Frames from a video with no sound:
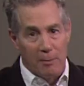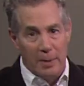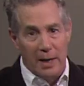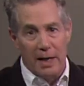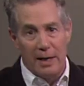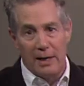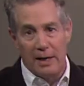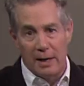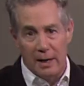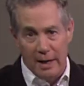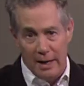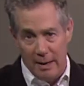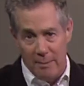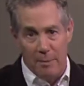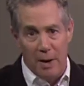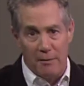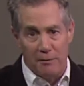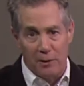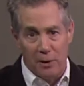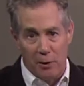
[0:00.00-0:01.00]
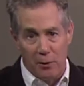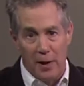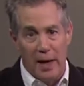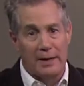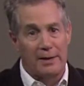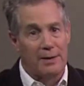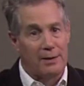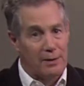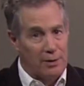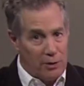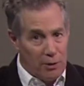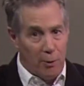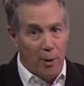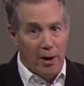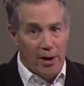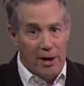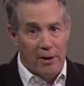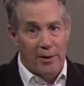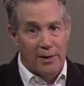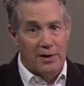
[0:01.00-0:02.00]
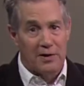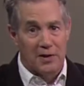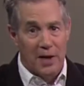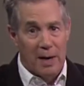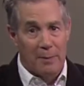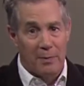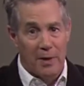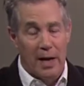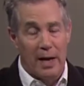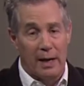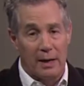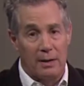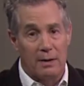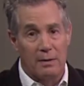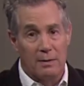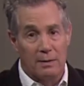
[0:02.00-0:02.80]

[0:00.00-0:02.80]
beat in Buffalo that you are hearing the same thing.